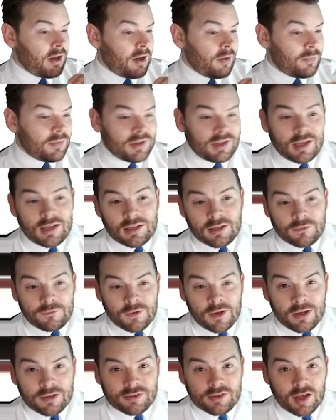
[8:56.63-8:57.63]
particular
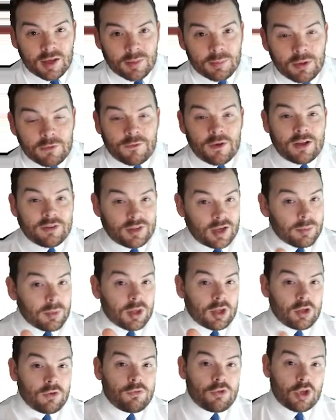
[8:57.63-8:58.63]
file type, a file type
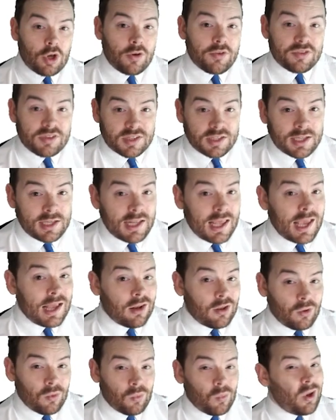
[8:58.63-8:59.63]
that you've chosen in
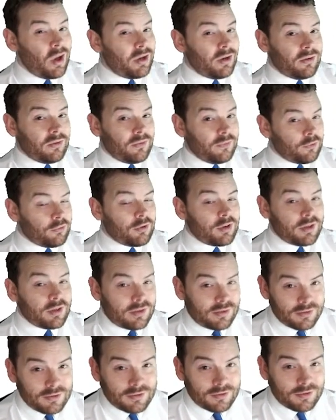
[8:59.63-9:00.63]
LO1, for
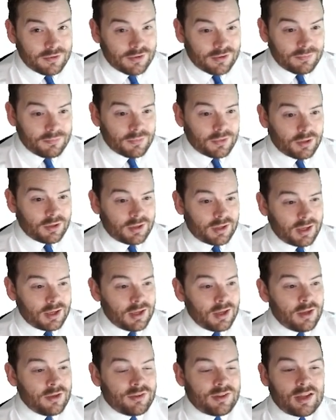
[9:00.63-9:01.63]
instance. Okay,
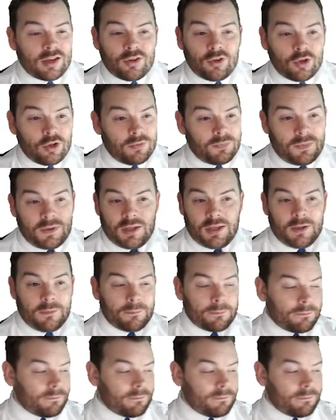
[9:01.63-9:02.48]
so that could be